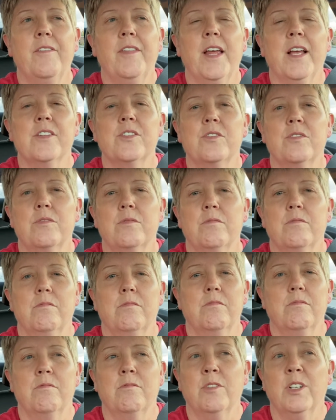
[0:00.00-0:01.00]
that's
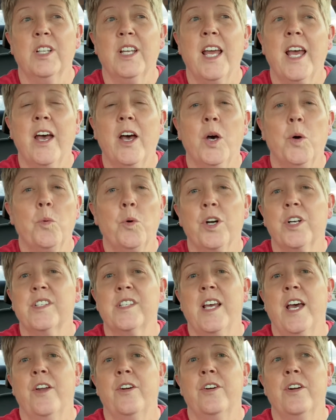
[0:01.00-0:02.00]
really how it works
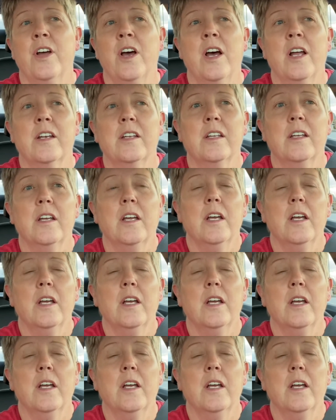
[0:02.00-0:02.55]
out or not.